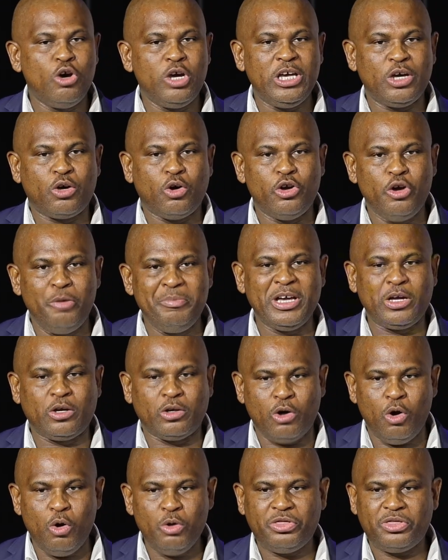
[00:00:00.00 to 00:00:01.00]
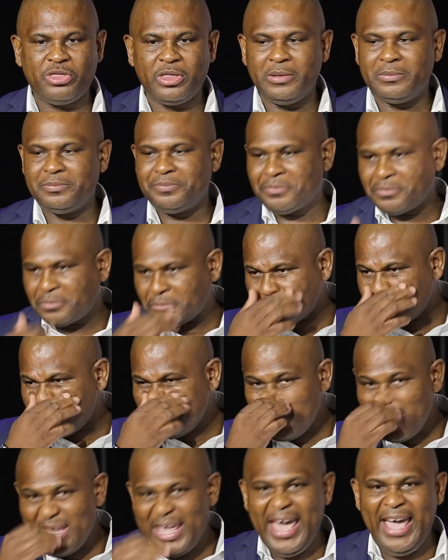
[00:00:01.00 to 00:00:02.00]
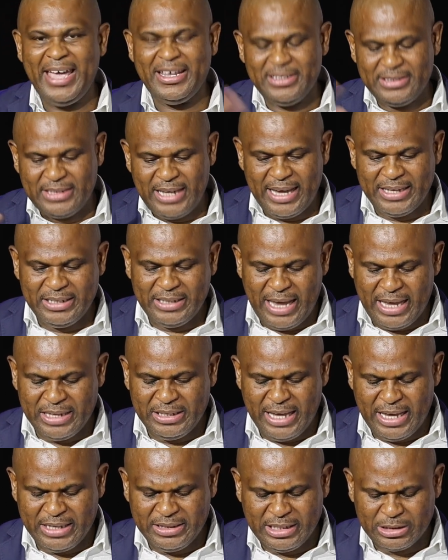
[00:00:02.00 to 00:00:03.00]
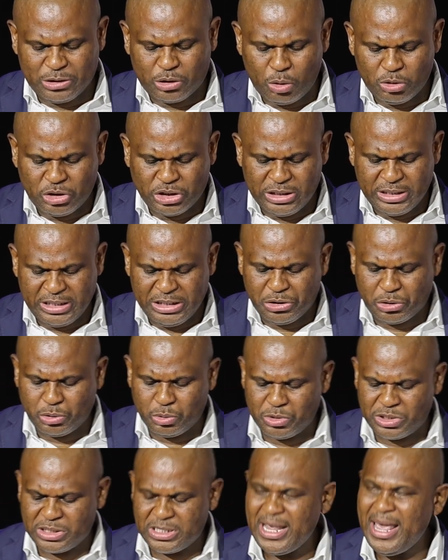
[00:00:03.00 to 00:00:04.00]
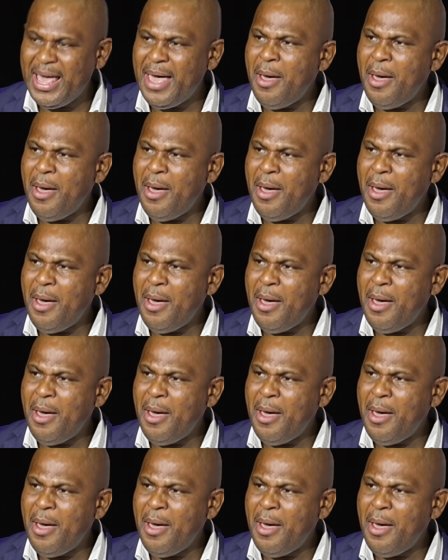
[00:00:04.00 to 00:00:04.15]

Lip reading: economic growth, and the social issues.